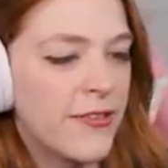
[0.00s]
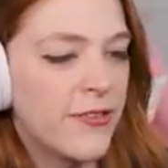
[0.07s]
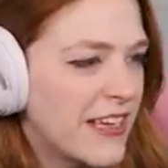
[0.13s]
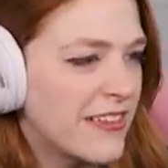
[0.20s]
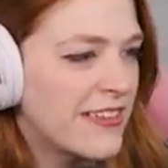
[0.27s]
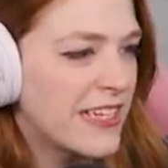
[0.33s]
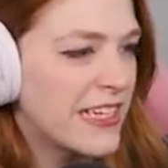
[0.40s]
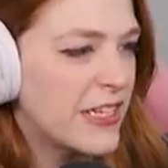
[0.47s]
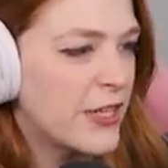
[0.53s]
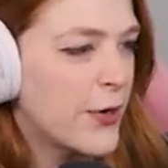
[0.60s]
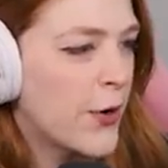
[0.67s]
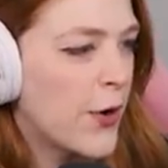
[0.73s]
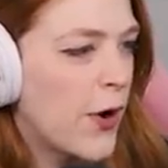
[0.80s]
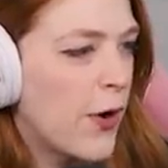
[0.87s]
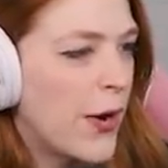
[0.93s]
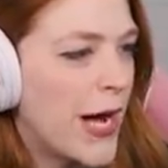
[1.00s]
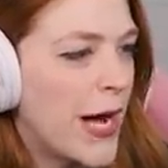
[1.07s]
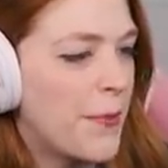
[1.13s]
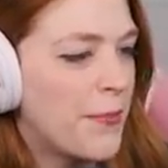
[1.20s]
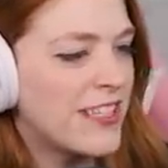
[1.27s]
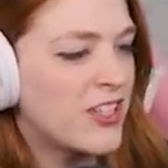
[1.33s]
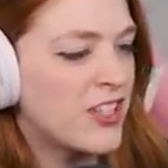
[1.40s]
of things that need to grow
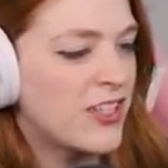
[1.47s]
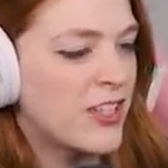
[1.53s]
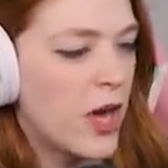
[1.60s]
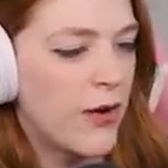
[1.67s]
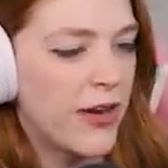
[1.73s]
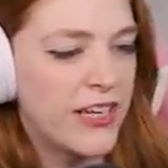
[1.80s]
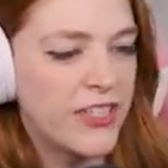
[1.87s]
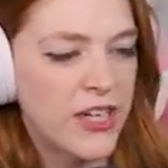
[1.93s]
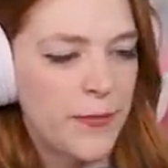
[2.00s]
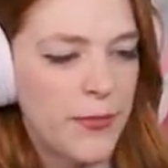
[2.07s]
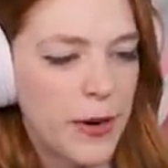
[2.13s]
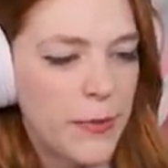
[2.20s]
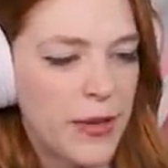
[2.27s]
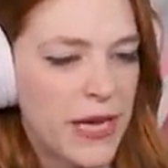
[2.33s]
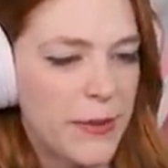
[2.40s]
up, let's just go age up our